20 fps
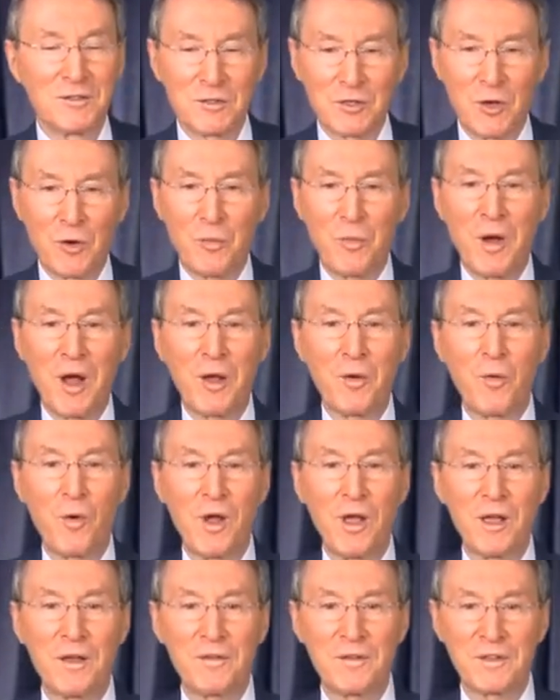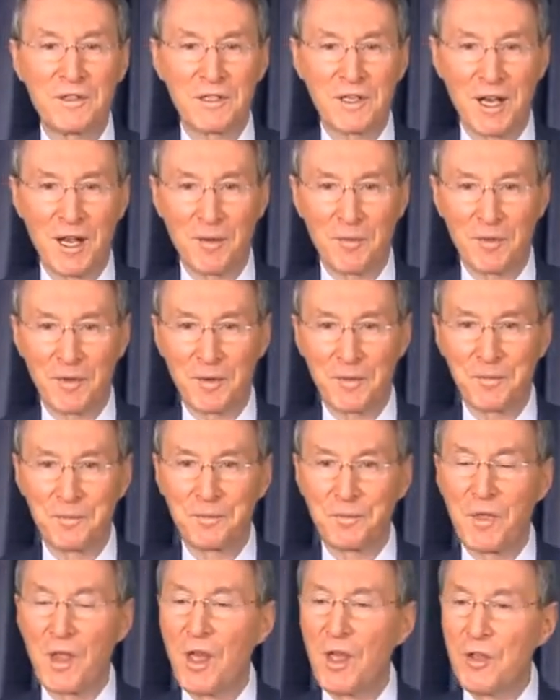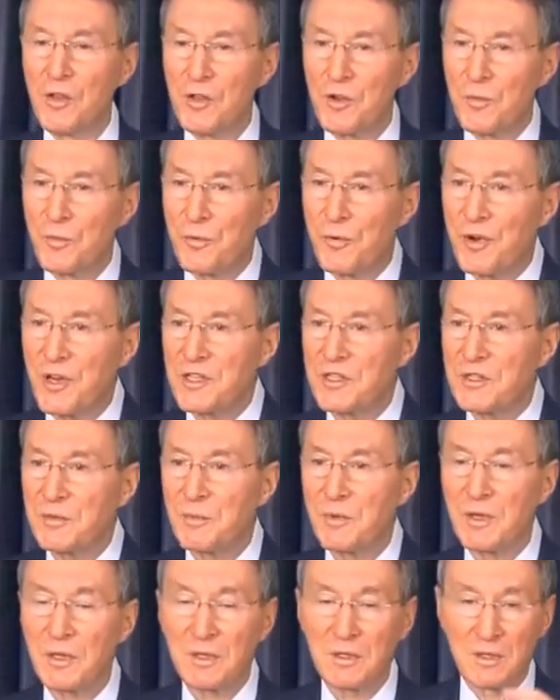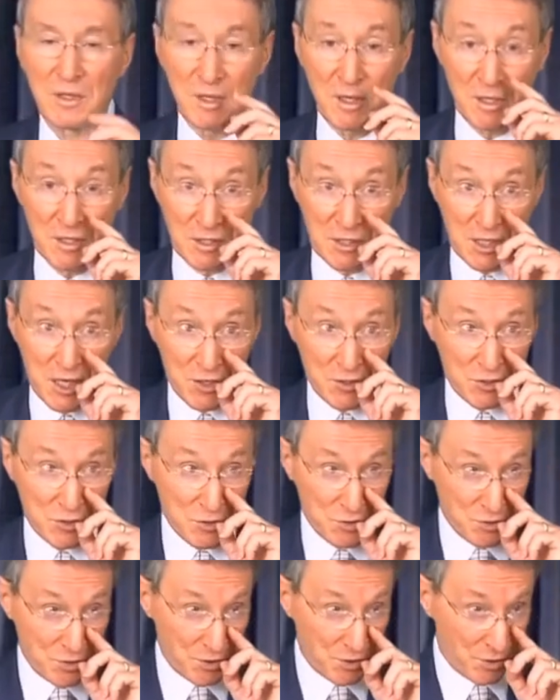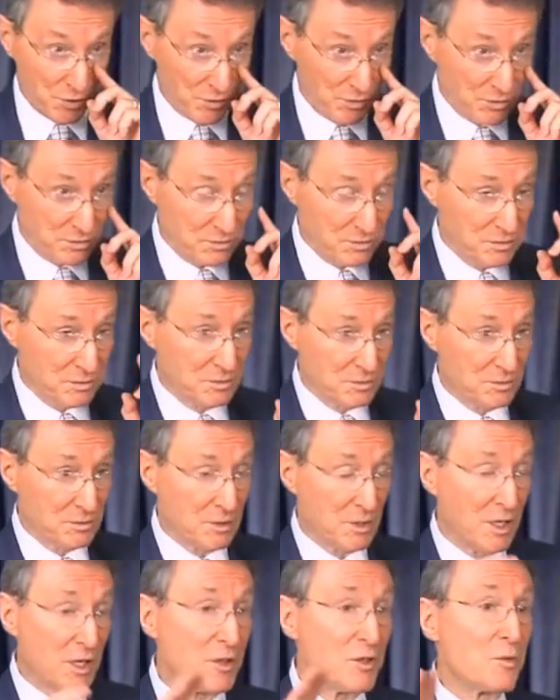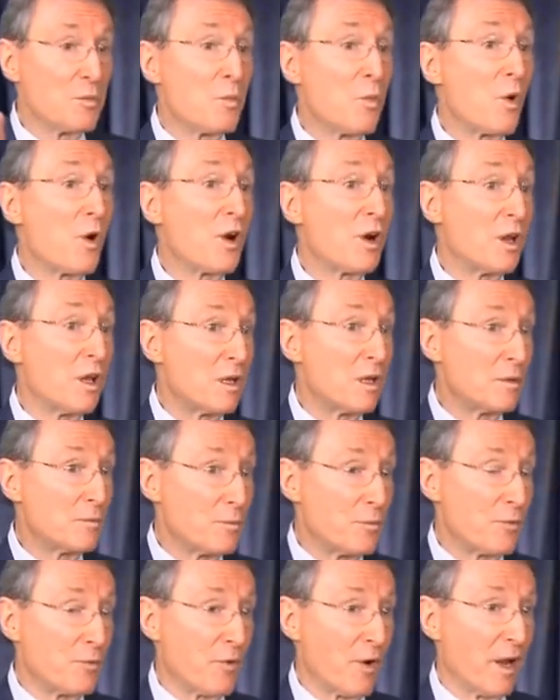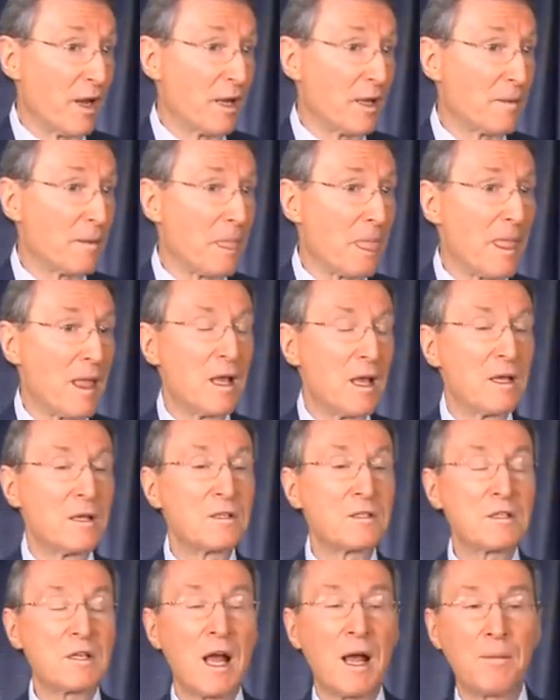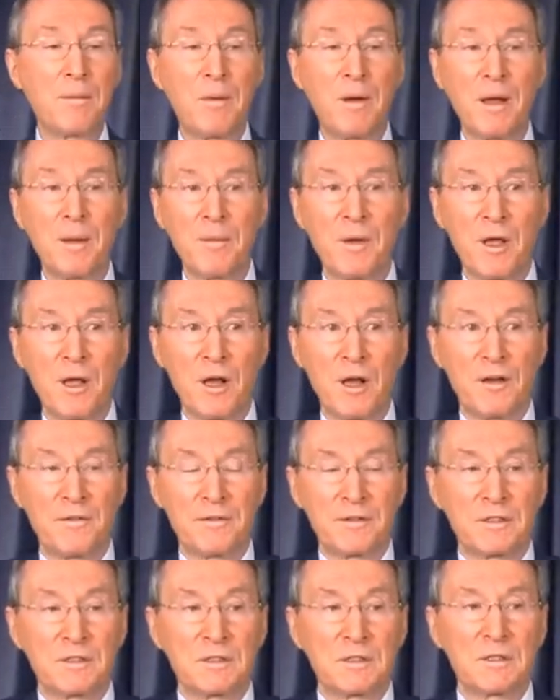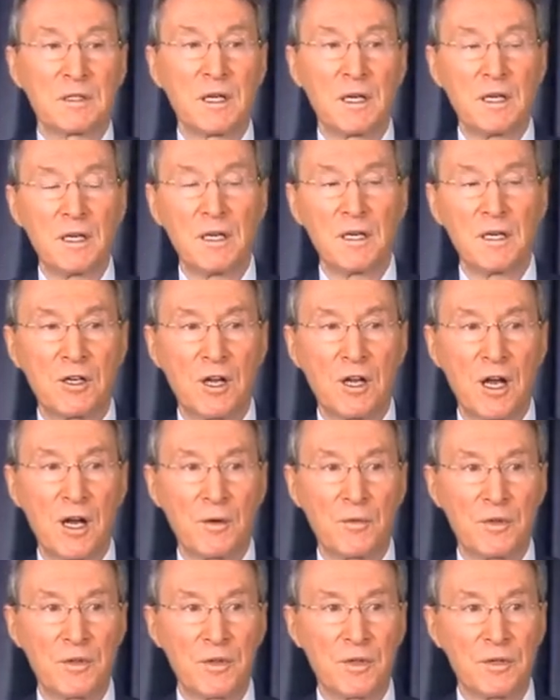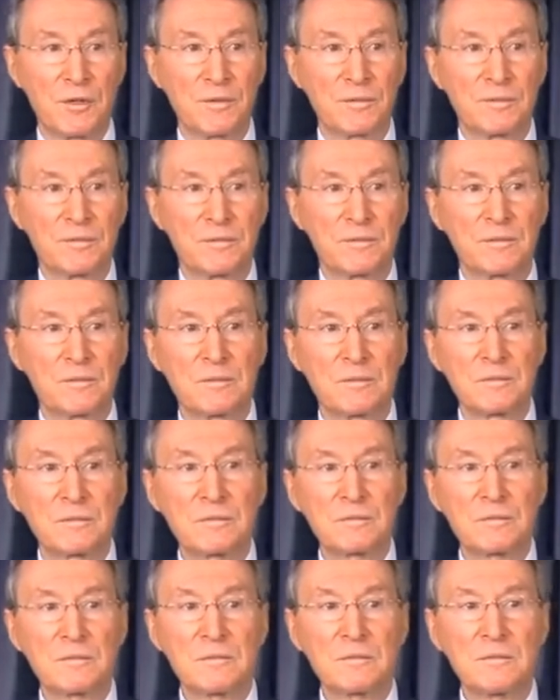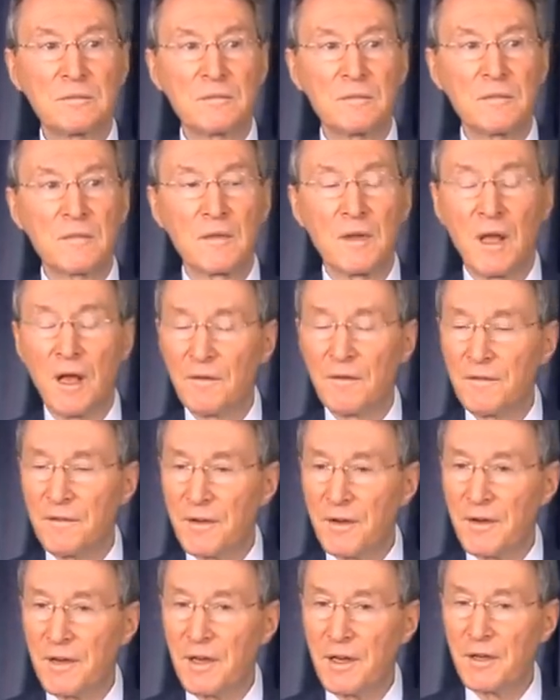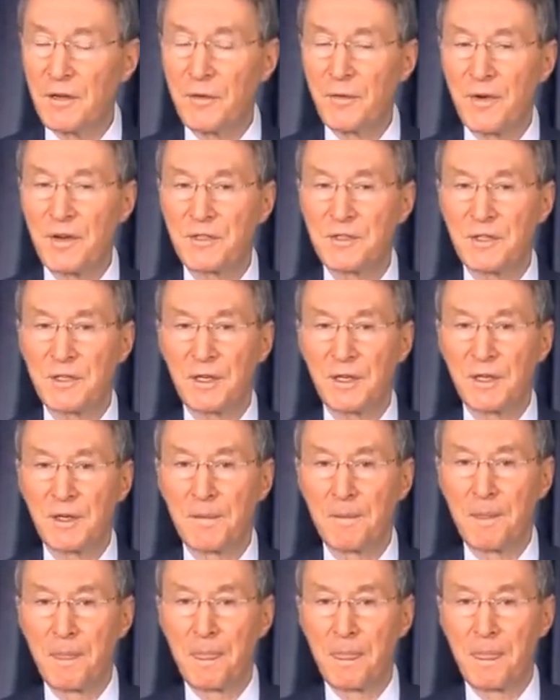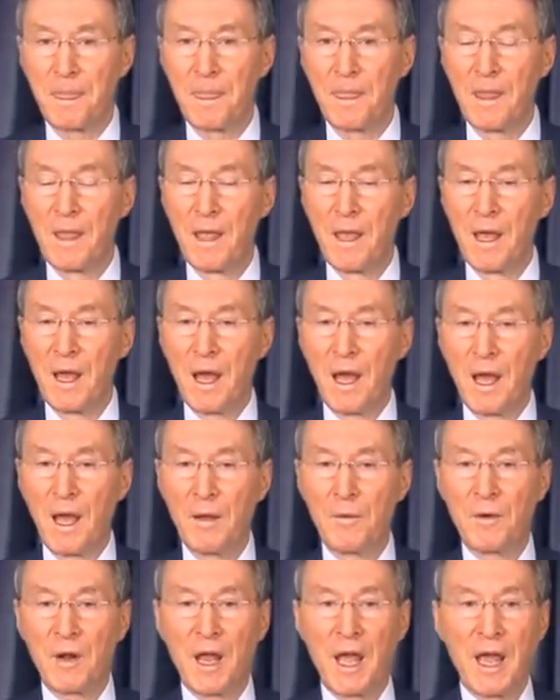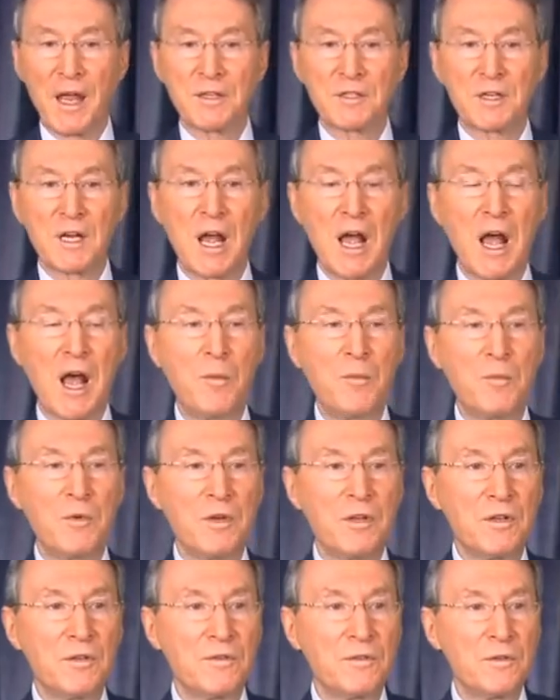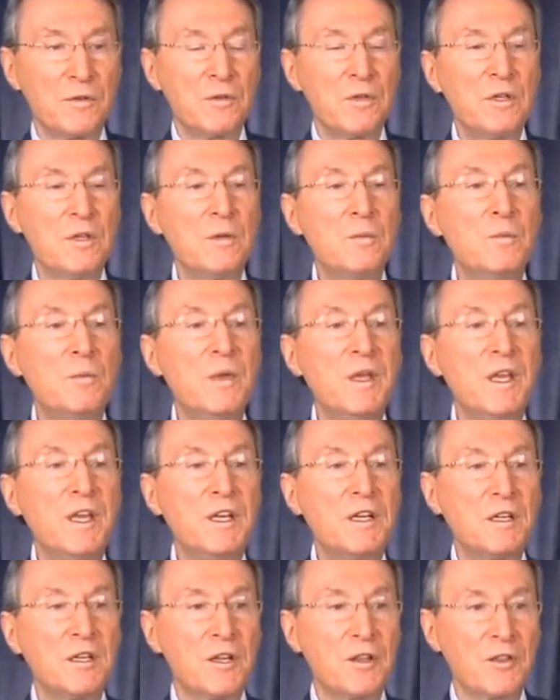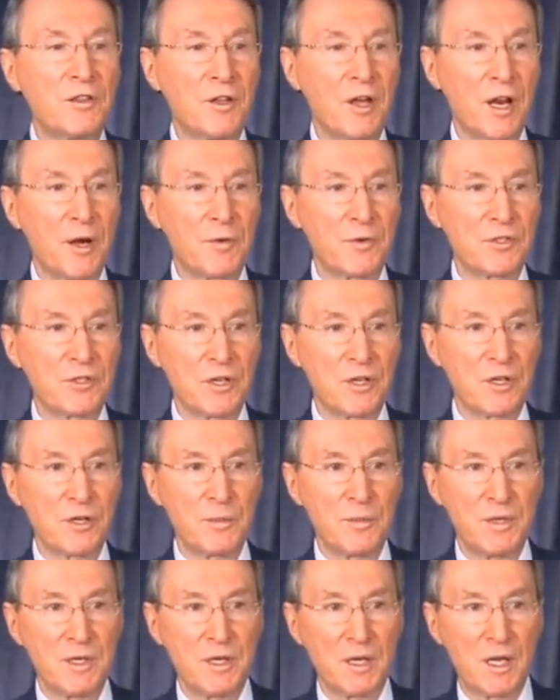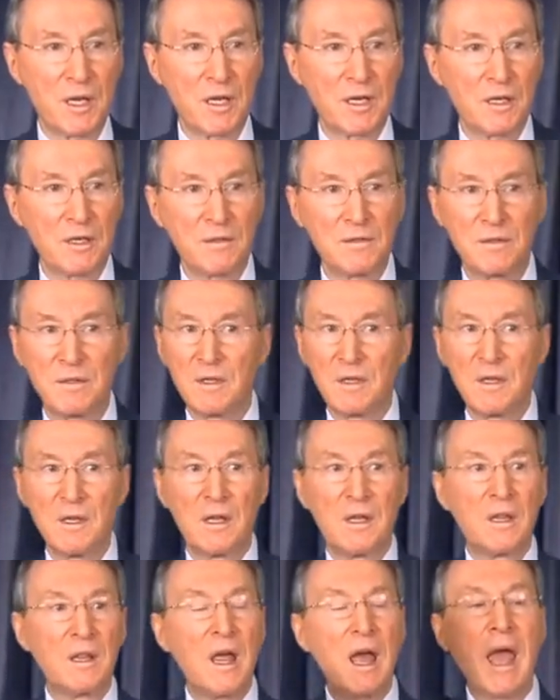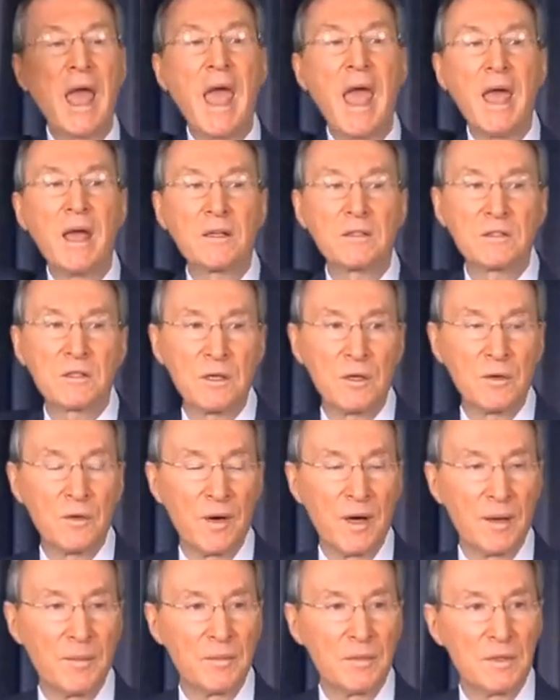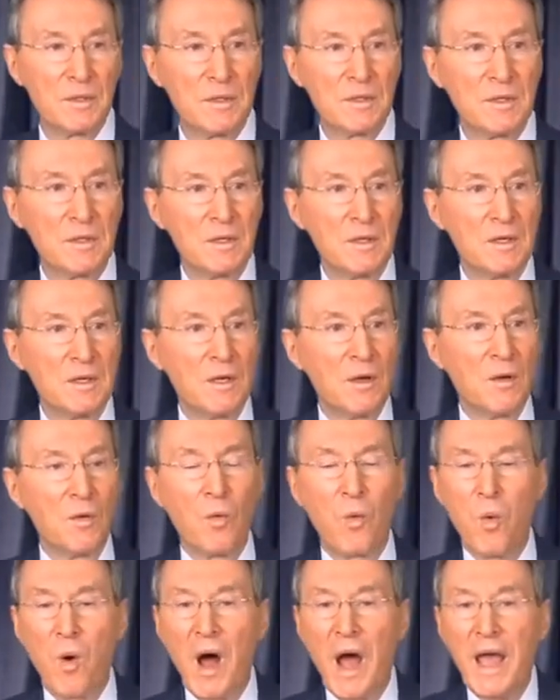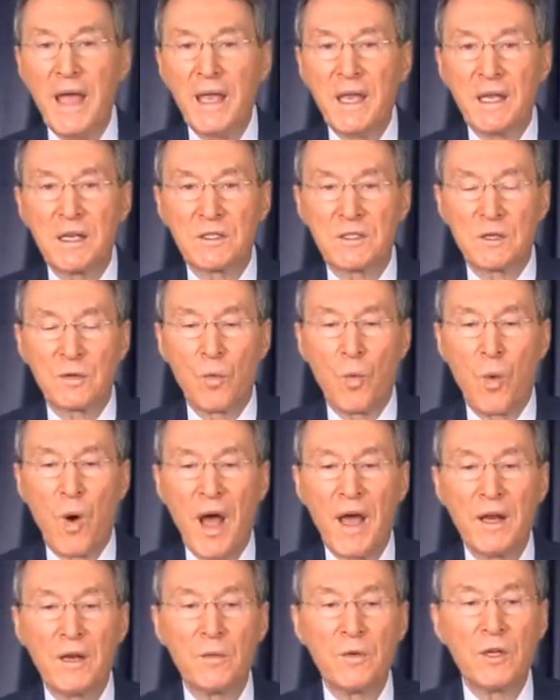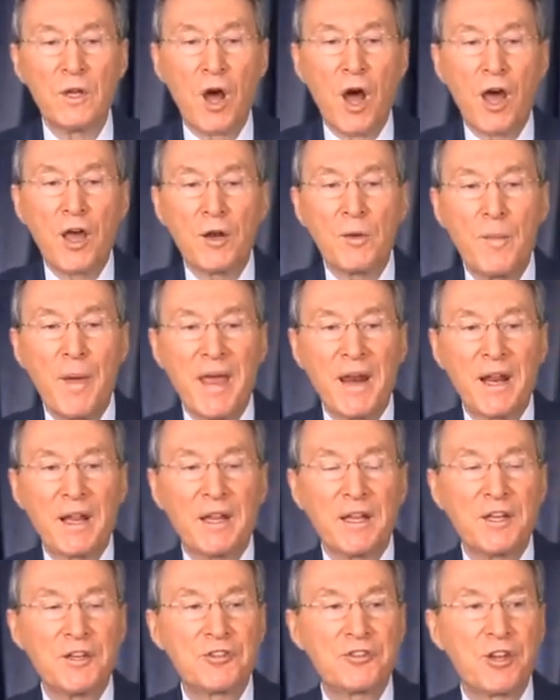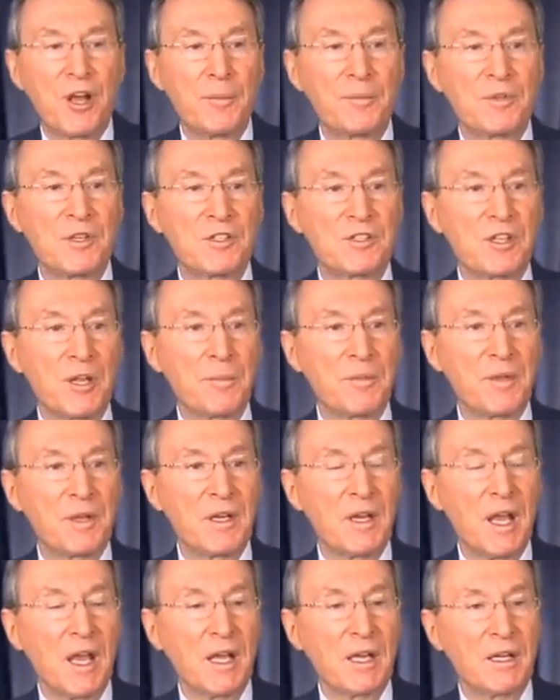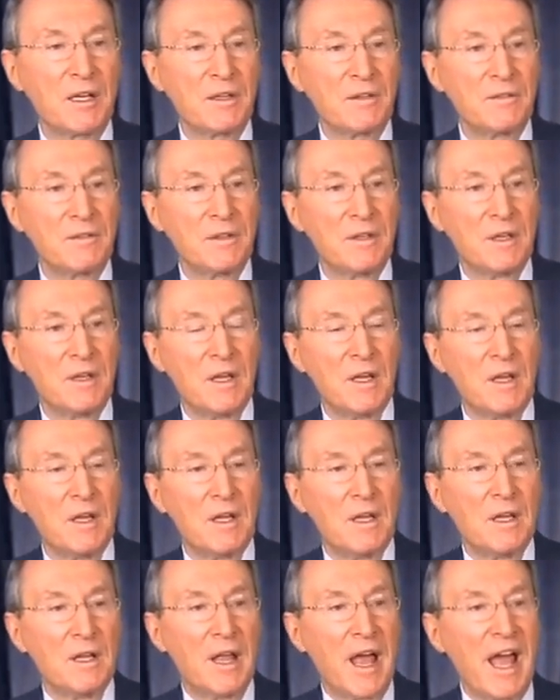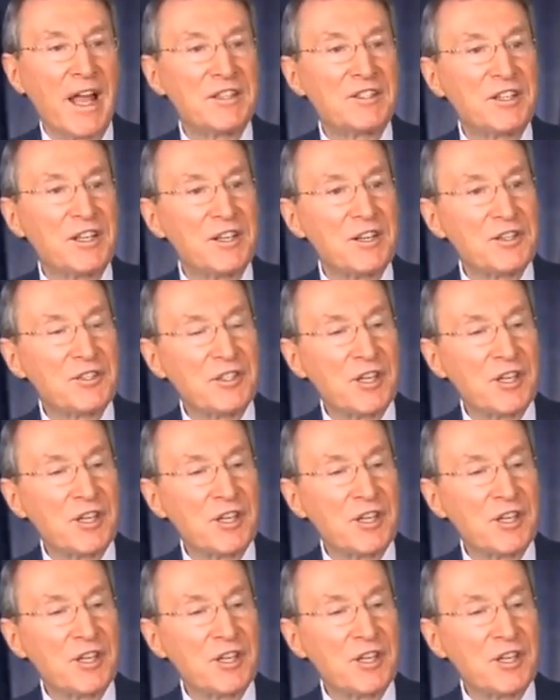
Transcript: So, by way of example, your principal says to you in the morning break, Stop by my office. I talk with you. Oh, very interestingly, I will ask how many of you immediately thought it was going to be negative? The hands go up. Why is it? Why do we automatically jump to something negative? That's an